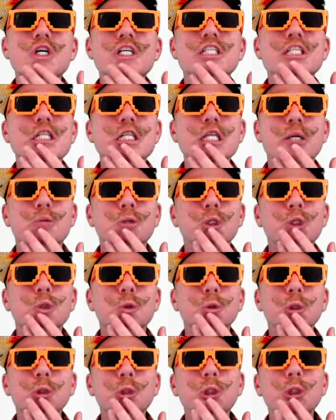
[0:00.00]
lip because
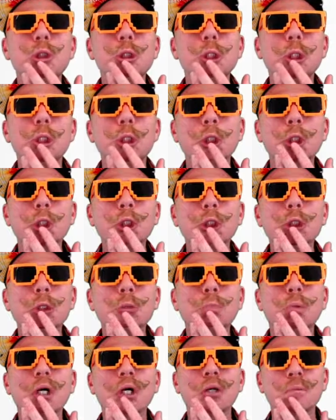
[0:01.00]
when you stick your
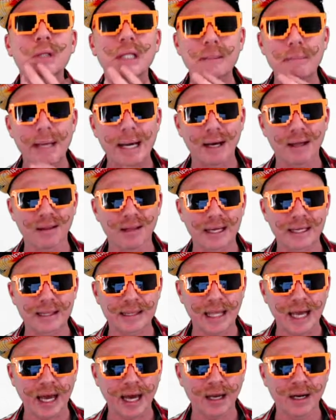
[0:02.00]
bottom lip out like
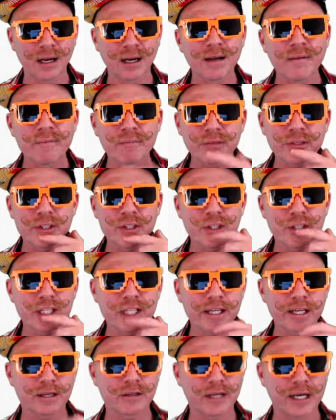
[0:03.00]
that,
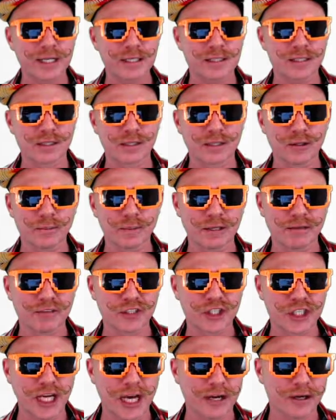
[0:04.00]
usually it creates a little bit of
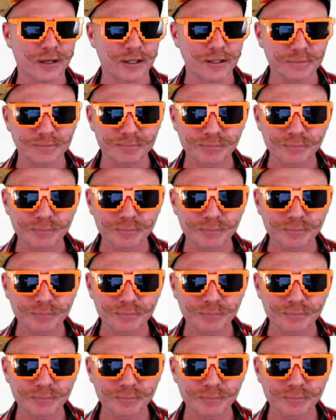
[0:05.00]
shadow.